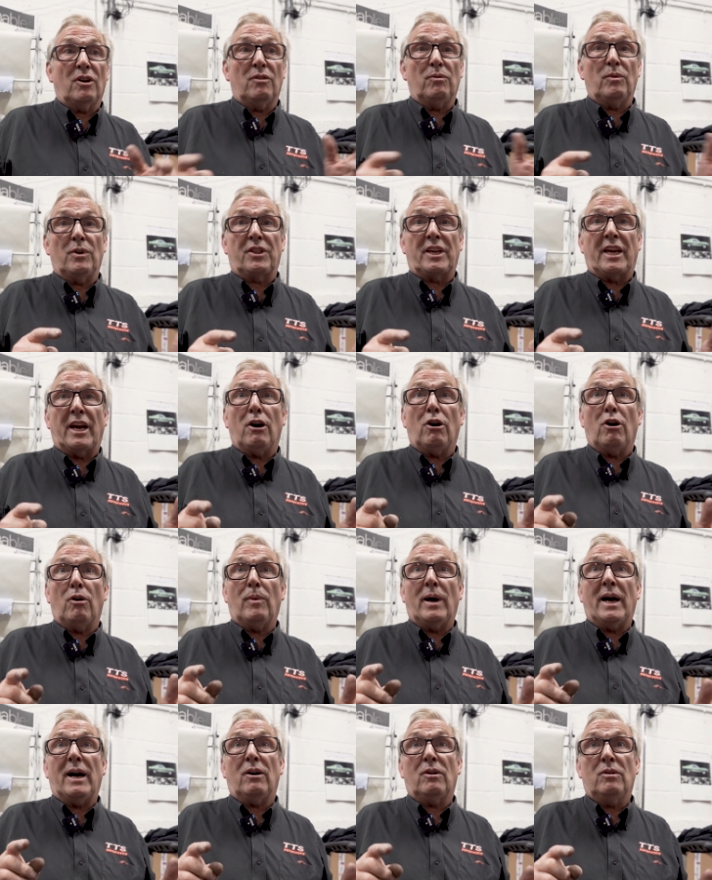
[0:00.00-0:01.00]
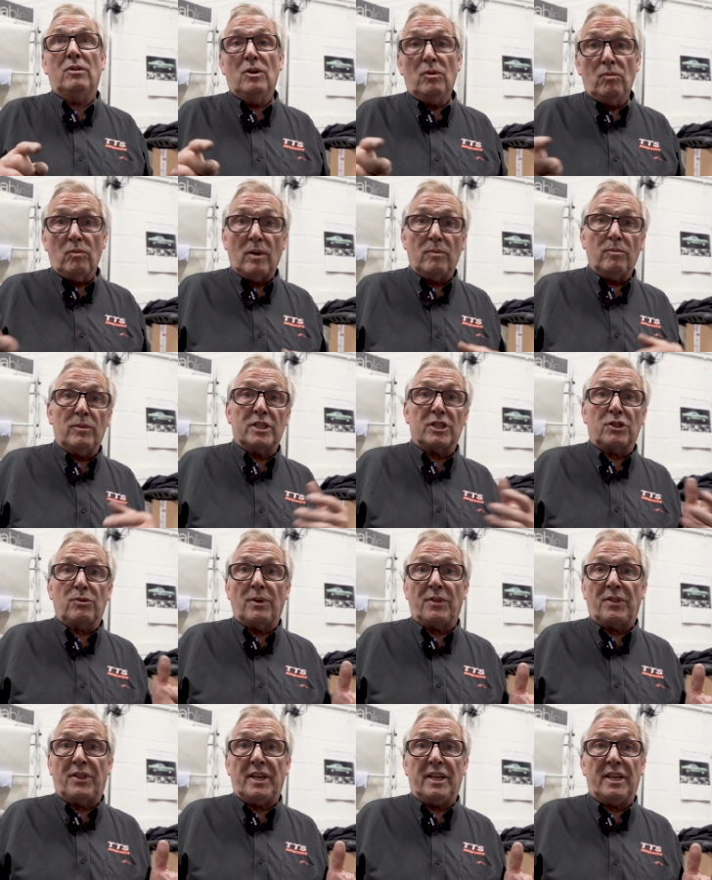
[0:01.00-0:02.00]
with Carwow when we was
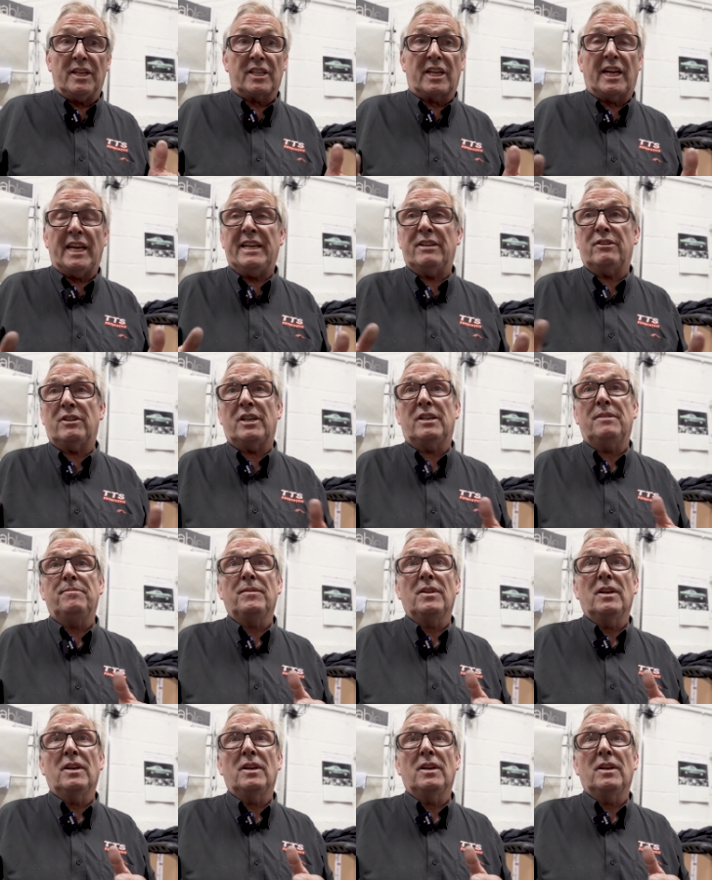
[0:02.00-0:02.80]
with the Gira